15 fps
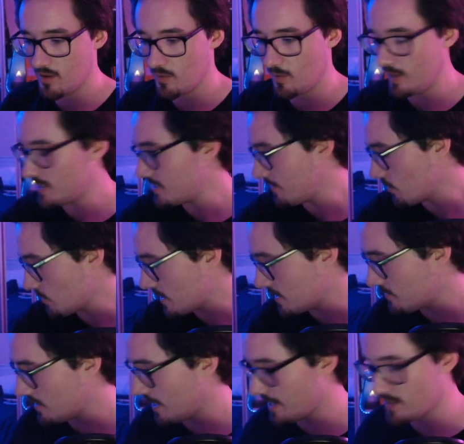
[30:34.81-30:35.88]
Well, let's have a read
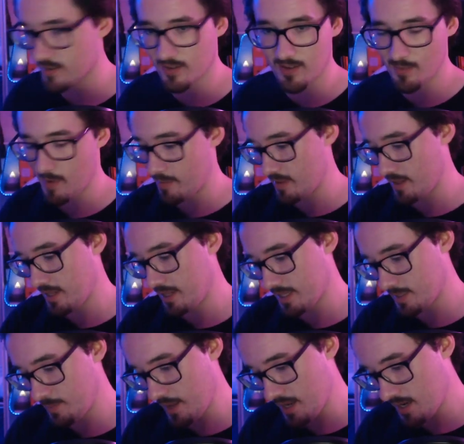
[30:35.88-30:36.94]
of the letter and then maybe that'll
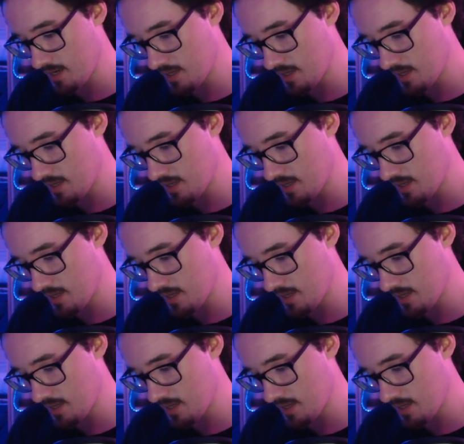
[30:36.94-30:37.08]
explain.